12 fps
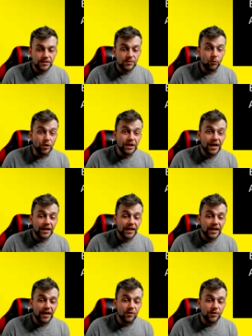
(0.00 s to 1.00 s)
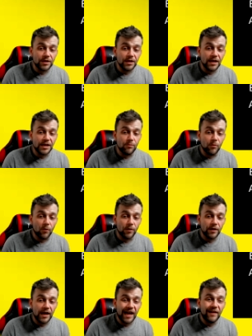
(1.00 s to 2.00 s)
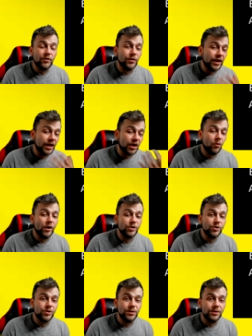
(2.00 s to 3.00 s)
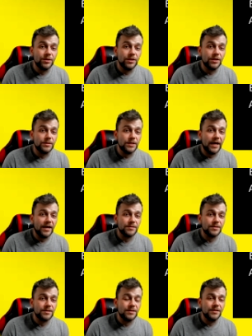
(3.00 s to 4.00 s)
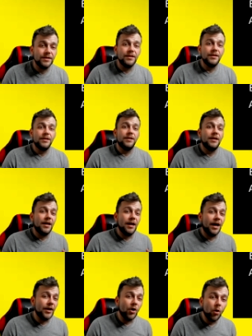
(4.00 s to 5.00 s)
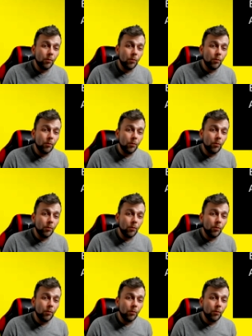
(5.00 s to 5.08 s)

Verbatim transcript: would not count anymore after that question is asked. I hope